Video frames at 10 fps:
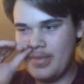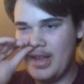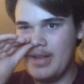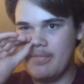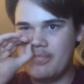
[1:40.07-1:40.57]

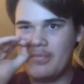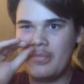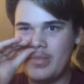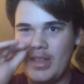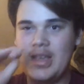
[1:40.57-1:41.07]
Um,
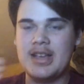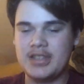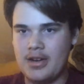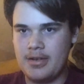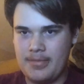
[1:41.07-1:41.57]
yeah,
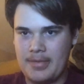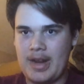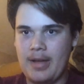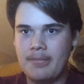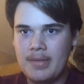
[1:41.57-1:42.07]
sorry for
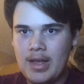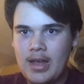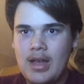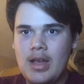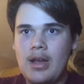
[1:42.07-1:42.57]
that.
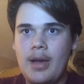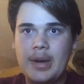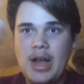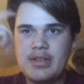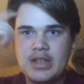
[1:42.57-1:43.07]
I've
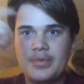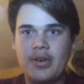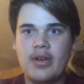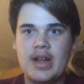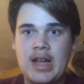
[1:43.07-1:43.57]
been having this
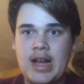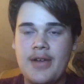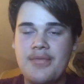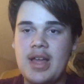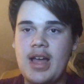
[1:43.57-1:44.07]
theory I
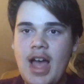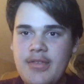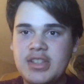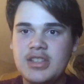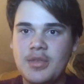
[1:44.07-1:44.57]
have that
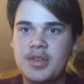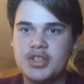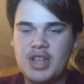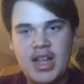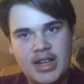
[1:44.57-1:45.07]
ever since
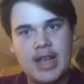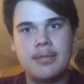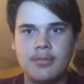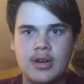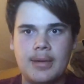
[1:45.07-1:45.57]
Avengers
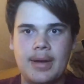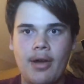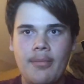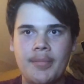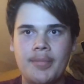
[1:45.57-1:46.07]
Endgame will come
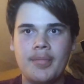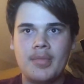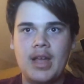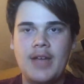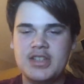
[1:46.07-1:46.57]
out,
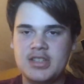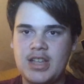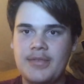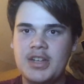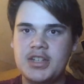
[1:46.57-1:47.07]
ever since
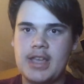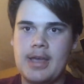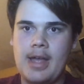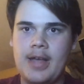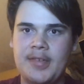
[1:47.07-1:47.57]
Avengers
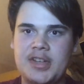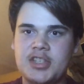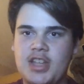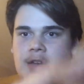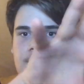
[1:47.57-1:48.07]

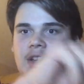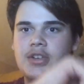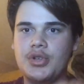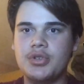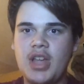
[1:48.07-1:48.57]
Avengers,
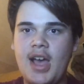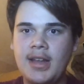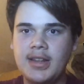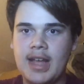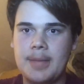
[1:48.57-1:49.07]
Avengers
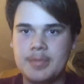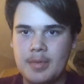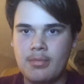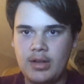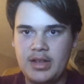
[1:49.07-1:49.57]
Endgame's
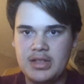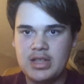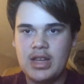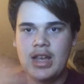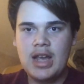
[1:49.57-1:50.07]
been
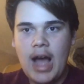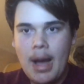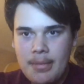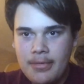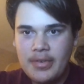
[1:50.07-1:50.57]
released,
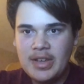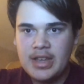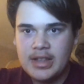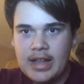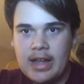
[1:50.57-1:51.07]
I've been
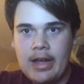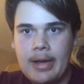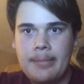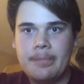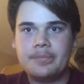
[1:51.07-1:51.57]
thinking that
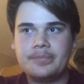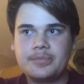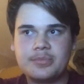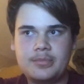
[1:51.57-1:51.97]
um,